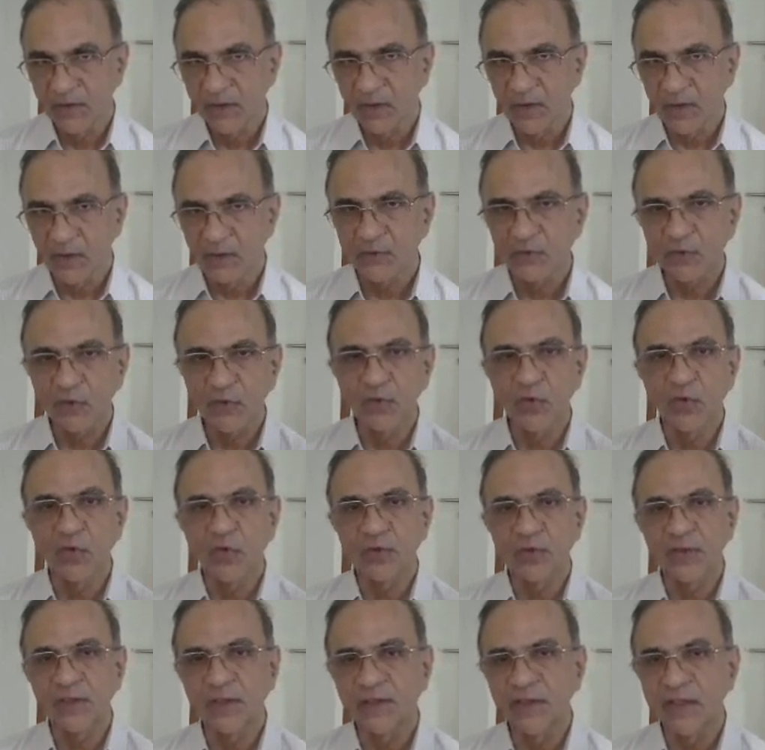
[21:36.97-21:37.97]
Also
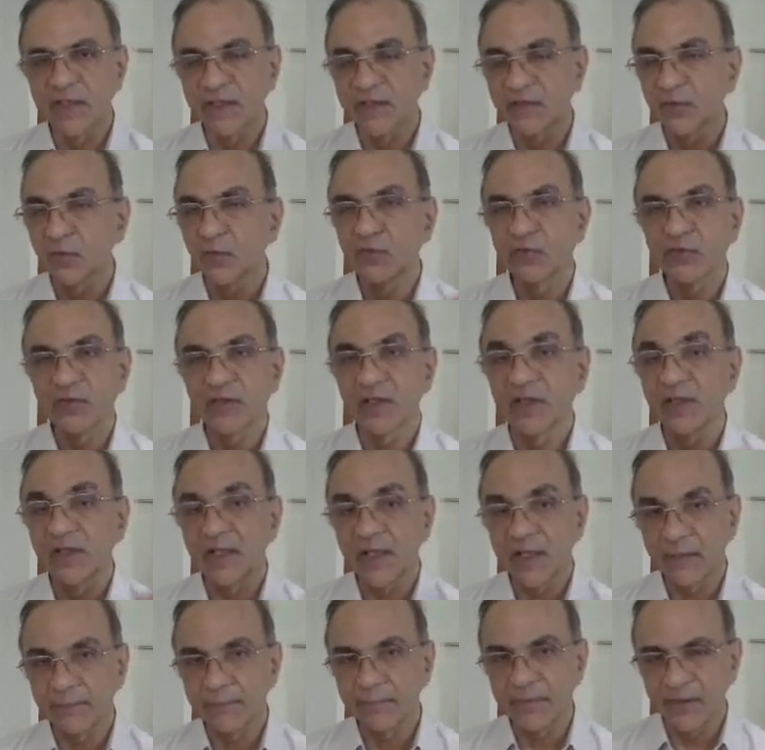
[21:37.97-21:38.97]
note that there is no skull
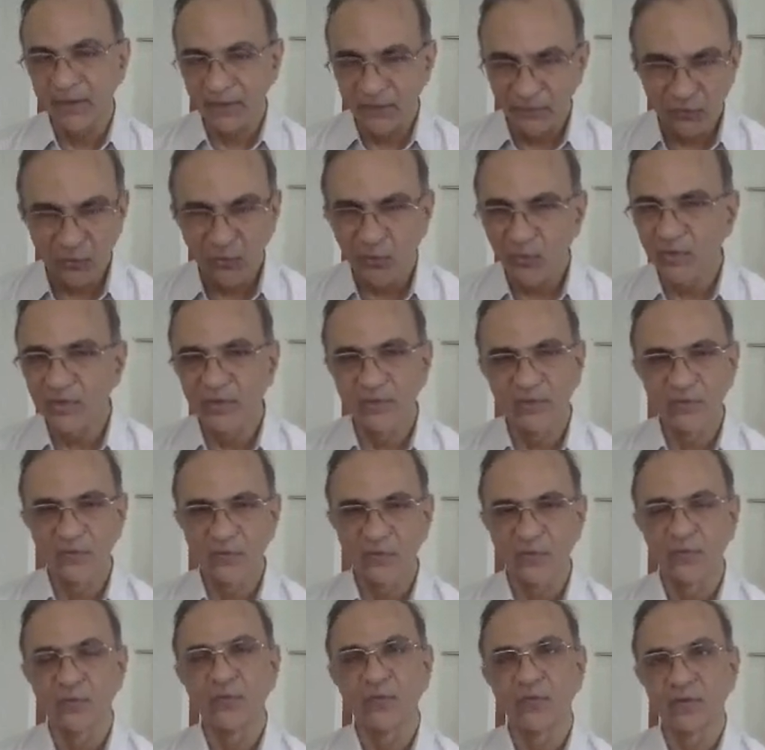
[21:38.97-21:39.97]
AP and so on and
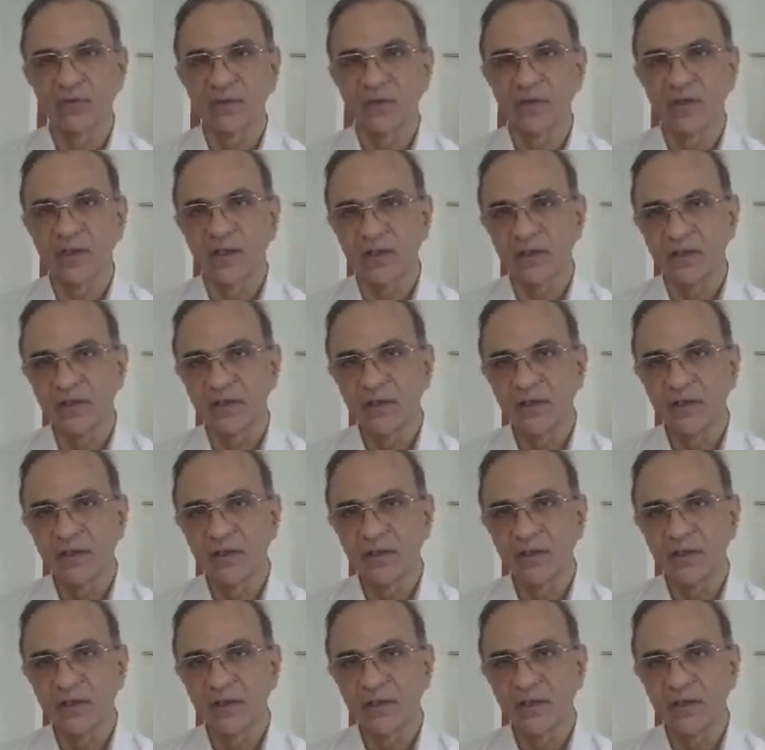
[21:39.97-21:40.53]
so forth, right?